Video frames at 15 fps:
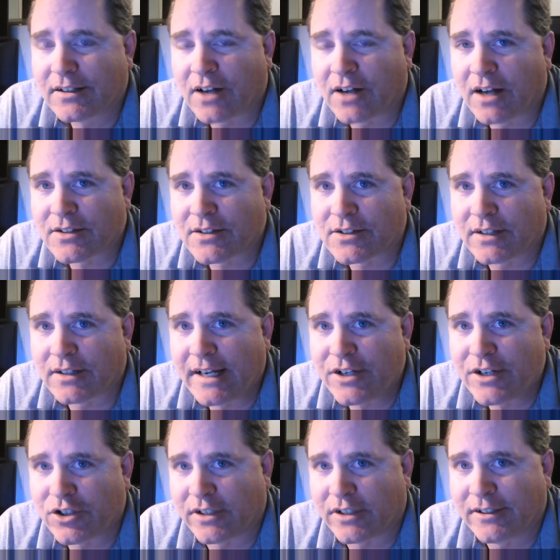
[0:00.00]

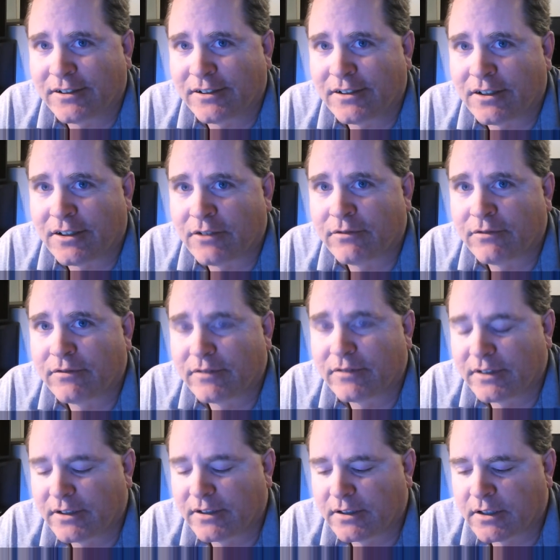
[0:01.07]
constellation of
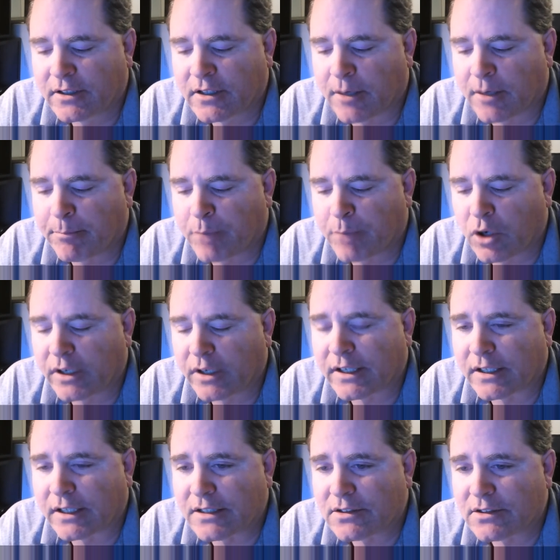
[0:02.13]

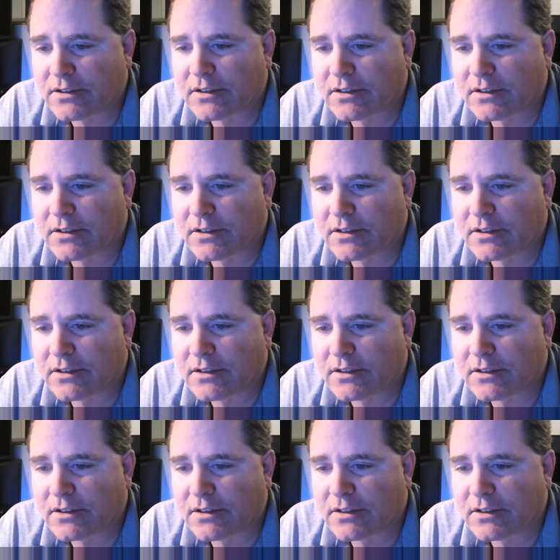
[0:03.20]
Copernicus.